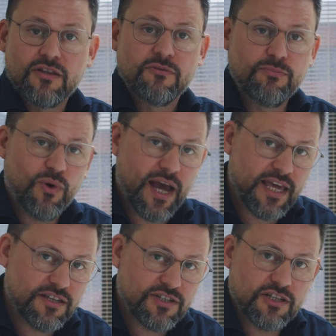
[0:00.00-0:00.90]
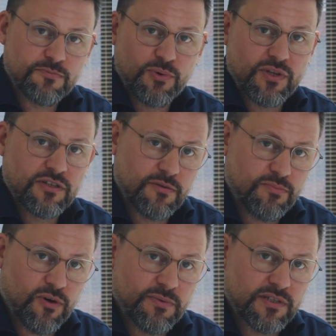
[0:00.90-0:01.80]
the more energy is put into the
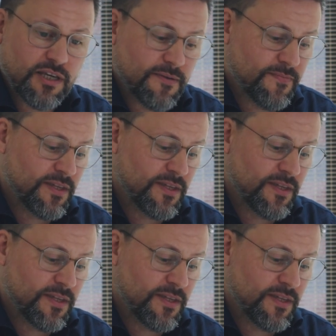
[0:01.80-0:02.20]
property.